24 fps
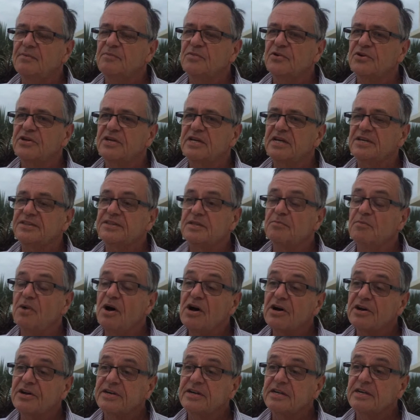looking at the
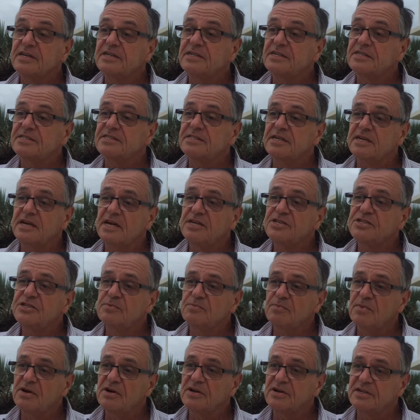marketing and
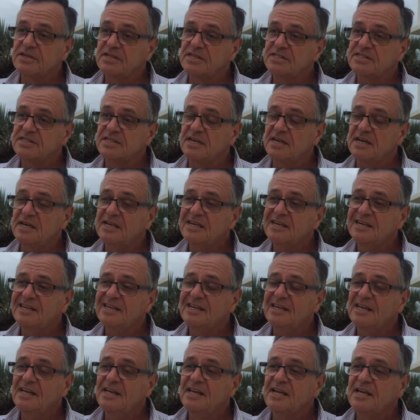destination marketing side,
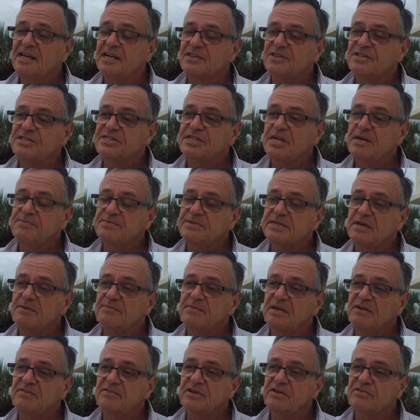and at the same time
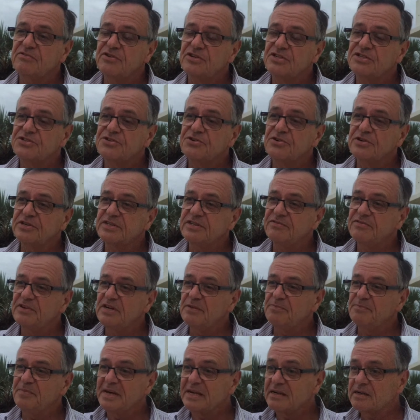having a very strong
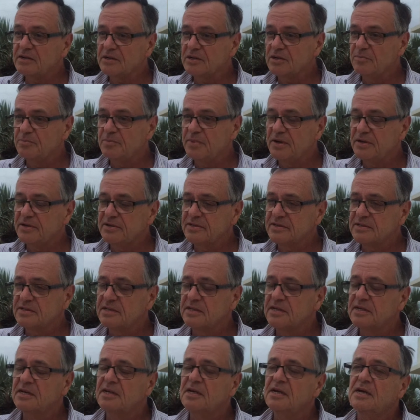developmental component.
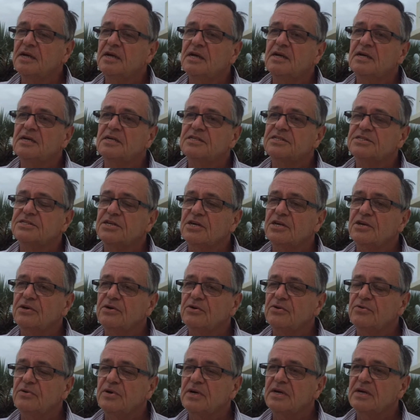
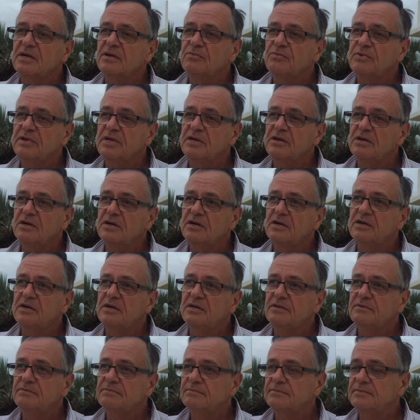So we
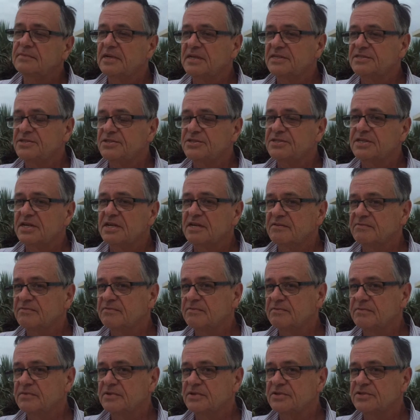are, as you say,
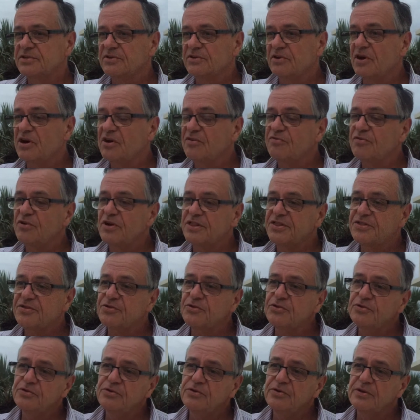sort of halfway
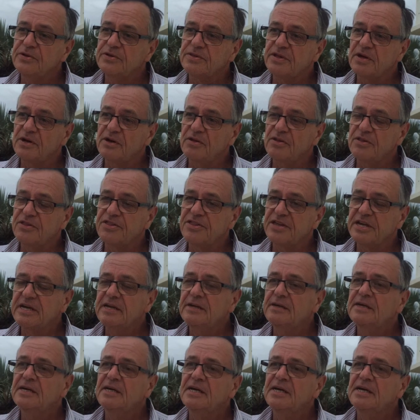through the whole thing,